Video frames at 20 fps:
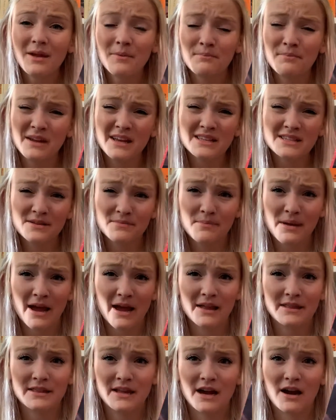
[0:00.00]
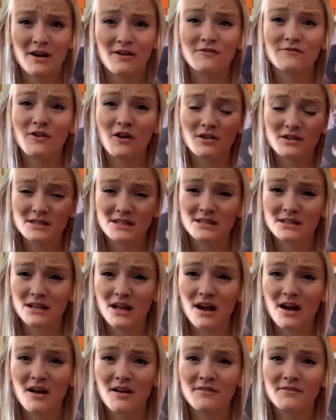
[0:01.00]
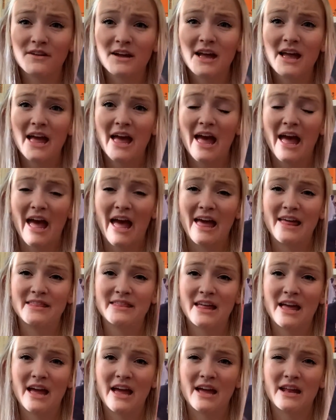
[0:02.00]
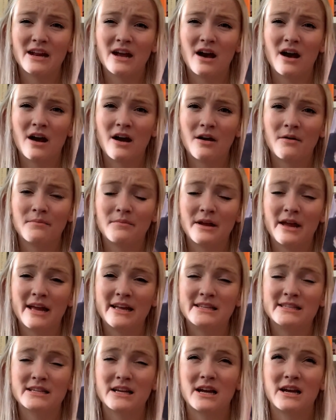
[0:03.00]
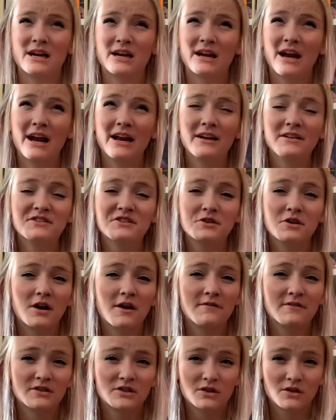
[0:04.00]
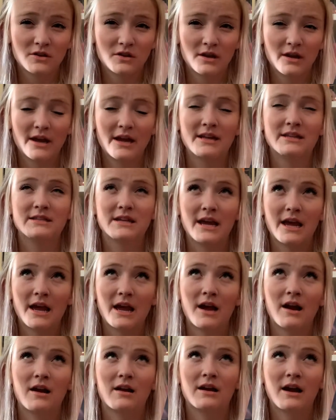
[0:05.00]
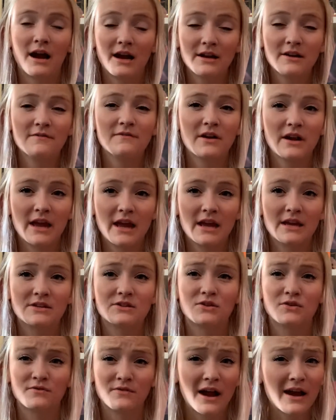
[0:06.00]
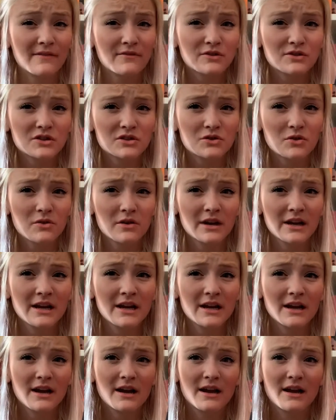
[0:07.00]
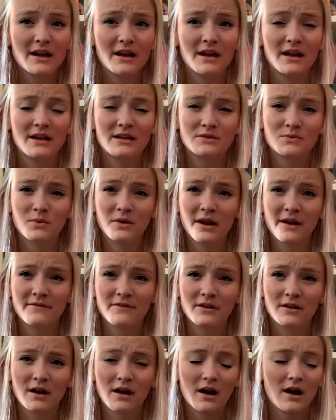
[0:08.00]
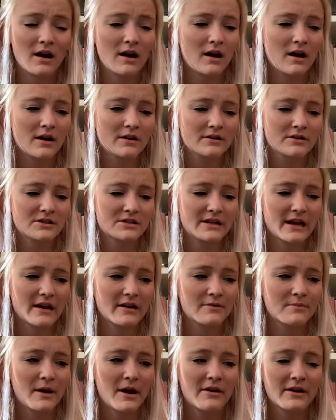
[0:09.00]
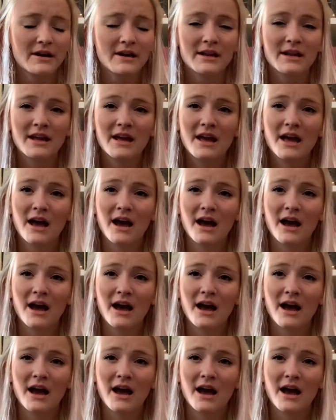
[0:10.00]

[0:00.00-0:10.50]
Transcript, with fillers: meets a man there, falls in love, and then it's a kind of a it's kind of a survival story is what I understand about it.